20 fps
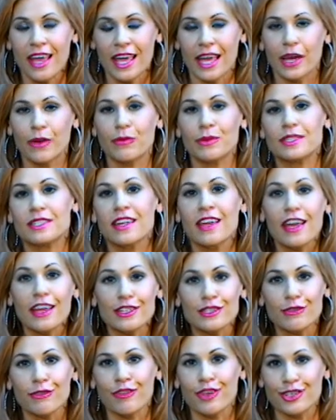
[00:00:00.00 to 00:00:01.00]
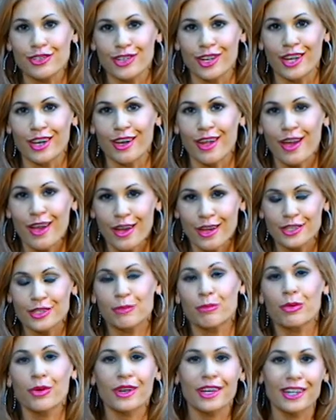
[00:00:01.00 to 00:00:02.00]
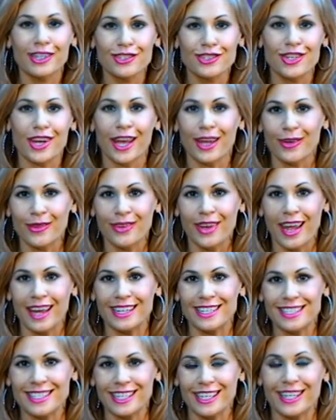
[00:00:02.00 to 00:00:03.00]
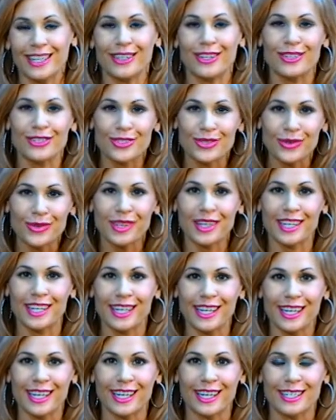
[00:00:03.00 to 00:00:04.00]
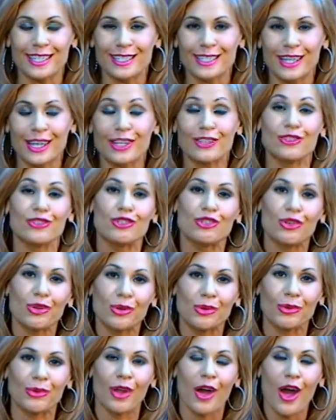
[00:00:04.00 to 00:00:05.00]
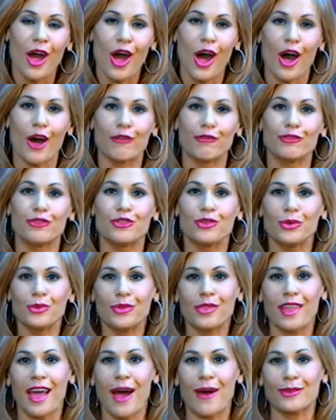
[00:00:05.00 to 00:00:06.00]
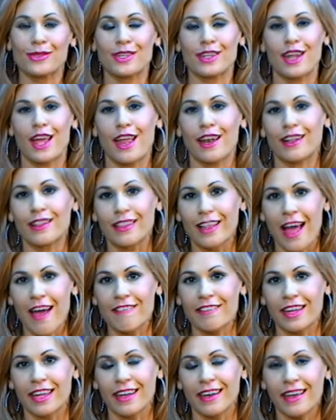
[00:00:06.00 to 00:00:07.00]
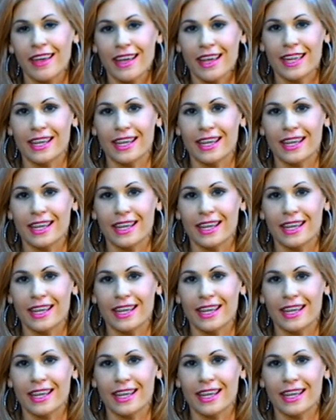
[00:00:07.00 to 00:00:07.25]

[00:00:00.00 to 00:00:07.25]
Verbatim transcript: It was his vision to bring Channel 19 to the Keys in June of 2011.